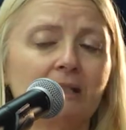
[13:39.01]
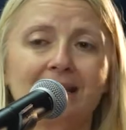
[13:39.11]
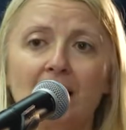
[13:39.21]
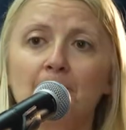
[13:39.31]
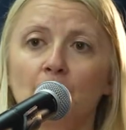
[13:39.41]

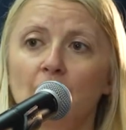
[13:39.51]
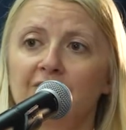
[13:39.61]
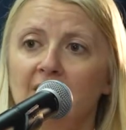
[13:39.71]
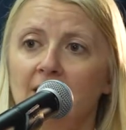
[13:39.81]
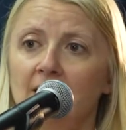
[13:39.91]
example
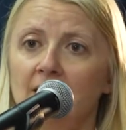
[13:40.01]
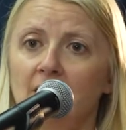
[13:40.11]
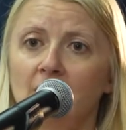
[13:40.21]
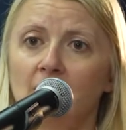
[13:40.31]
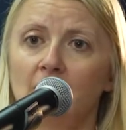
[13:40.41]
of
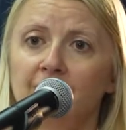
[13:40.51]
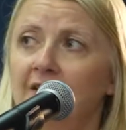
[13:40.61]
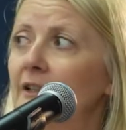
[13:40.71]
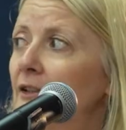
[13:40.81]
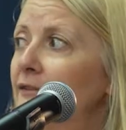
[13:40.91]

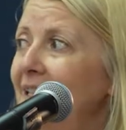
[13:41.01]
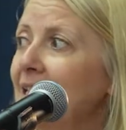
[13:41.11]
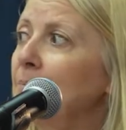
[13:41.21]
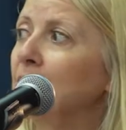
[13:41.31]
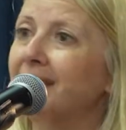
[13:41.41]
an
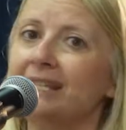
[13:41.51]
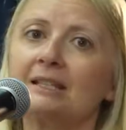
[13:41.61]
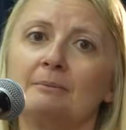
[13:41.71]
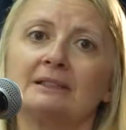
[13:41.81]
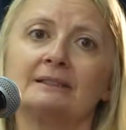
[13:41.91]
expert
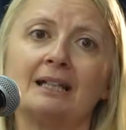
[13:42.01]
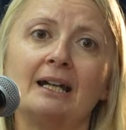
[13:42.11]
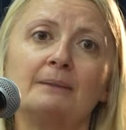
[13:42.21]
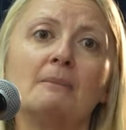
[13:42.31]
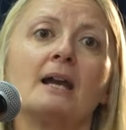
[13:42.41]
system at the
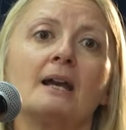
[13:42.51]
time.